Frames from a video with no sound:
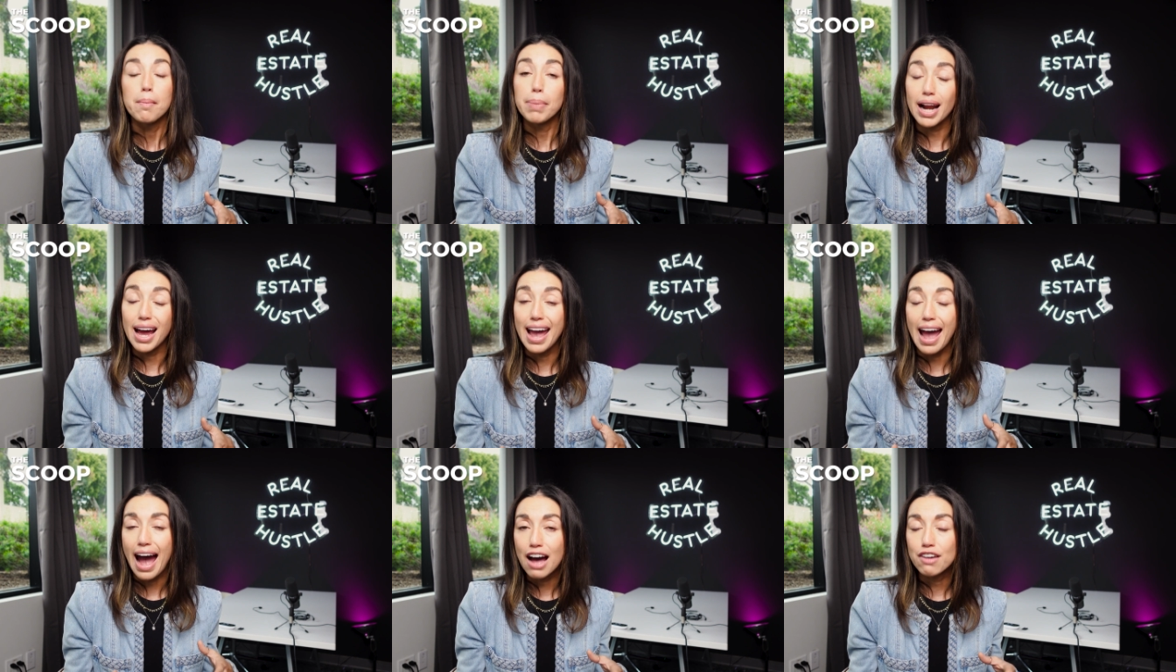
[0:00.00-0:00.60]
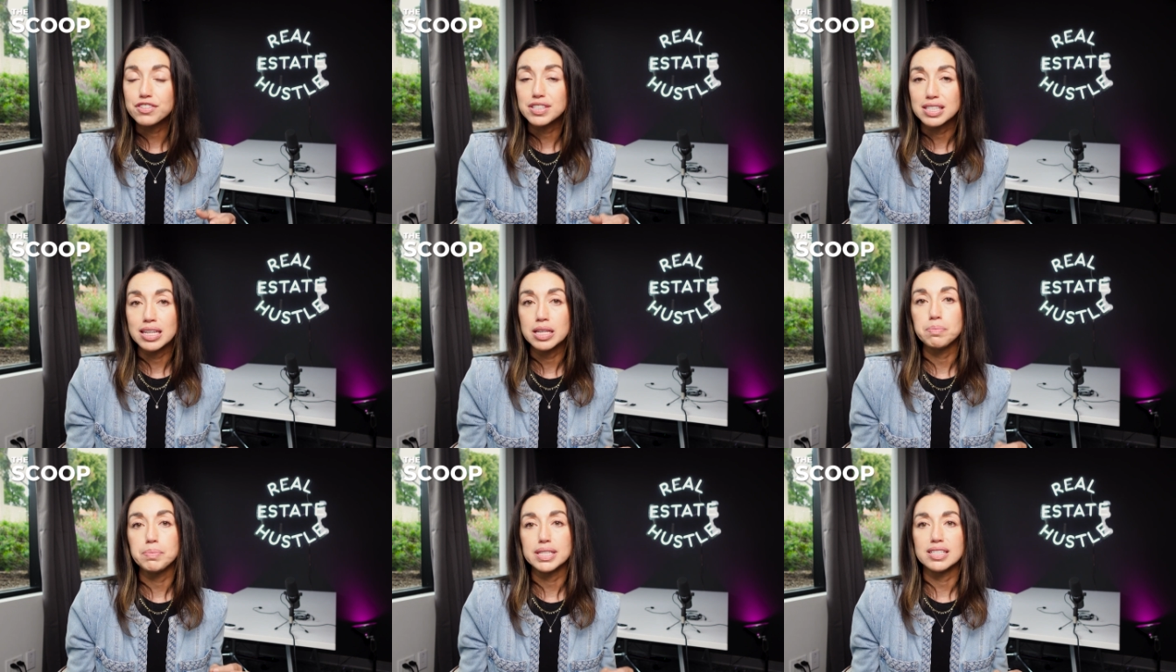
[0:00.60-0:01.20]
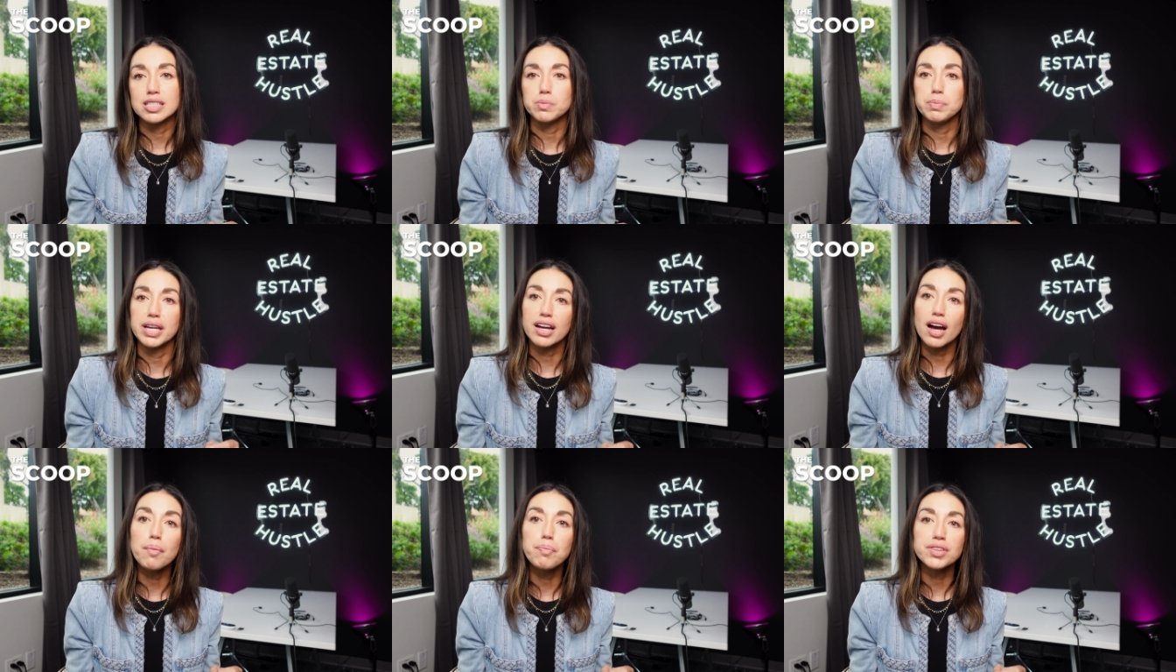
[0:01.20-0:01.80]
But I have seen business
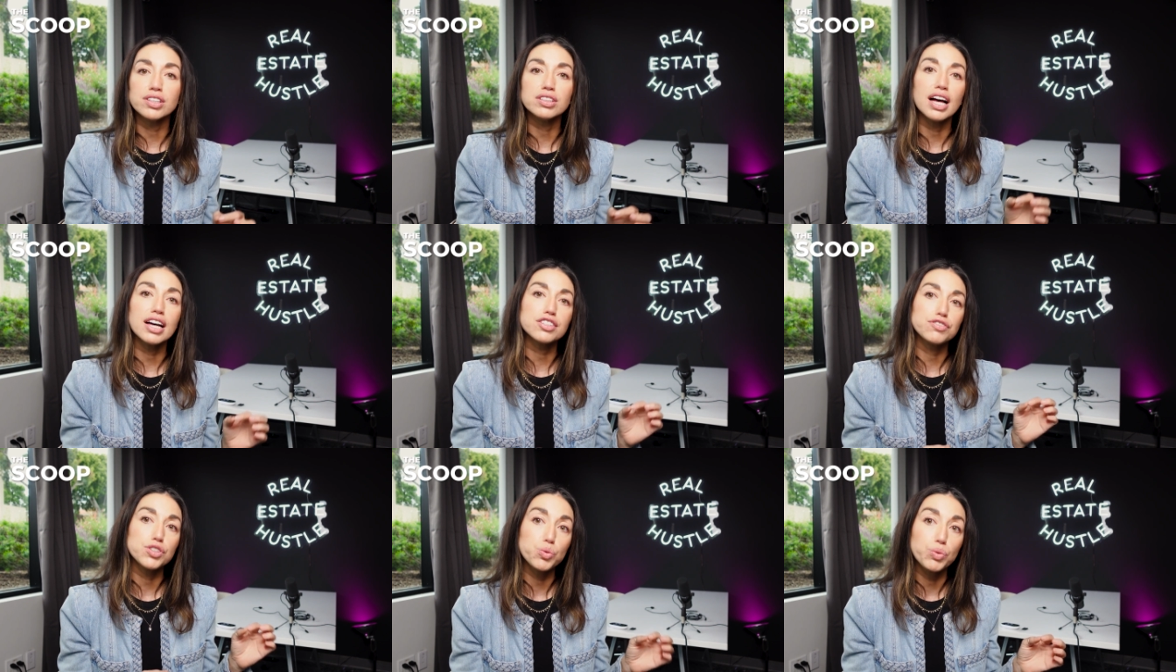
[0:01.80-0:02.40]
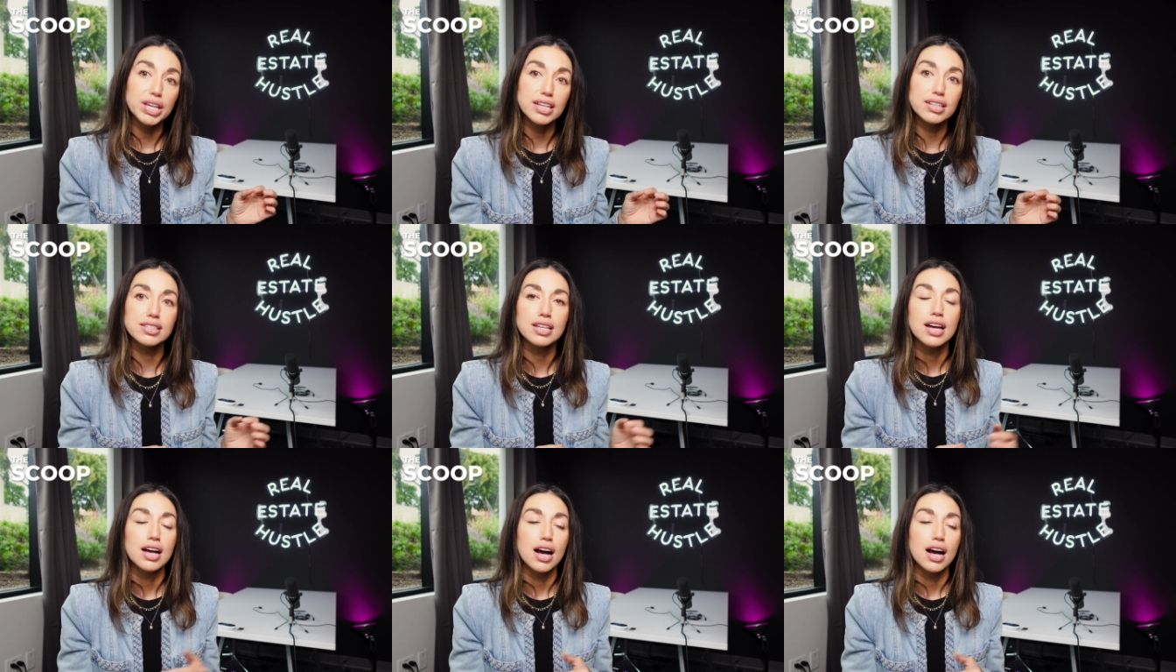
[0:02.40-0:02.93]
pick up in the last few weeks.